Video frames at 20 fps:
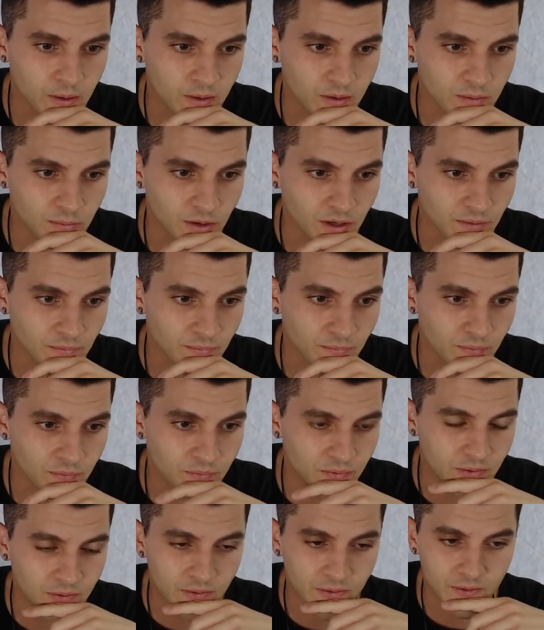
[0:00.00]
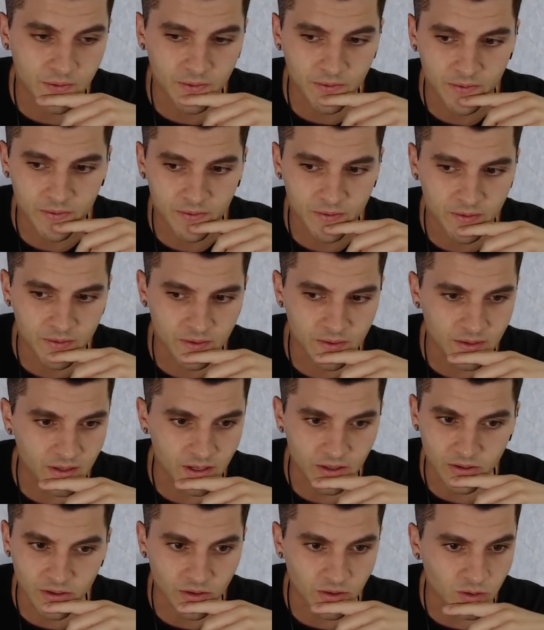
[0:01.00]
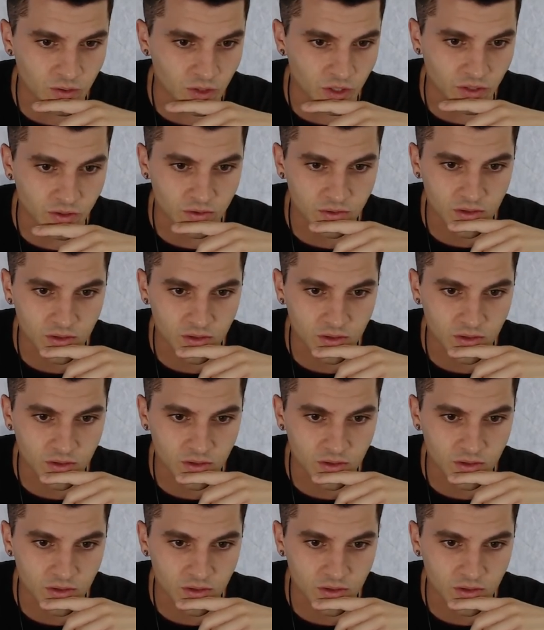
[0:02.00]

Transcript: Come on. I don't know. Hold on.